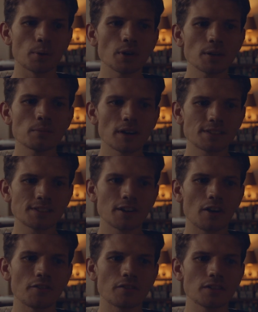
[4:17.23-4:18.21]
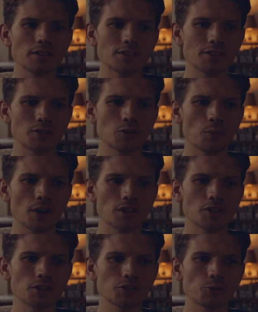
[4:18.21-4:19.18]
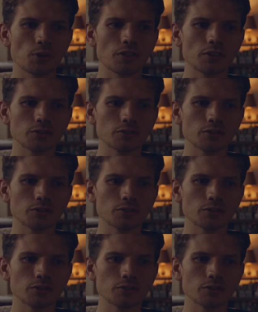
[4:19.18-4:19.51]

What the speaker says: Putting myself in these situations with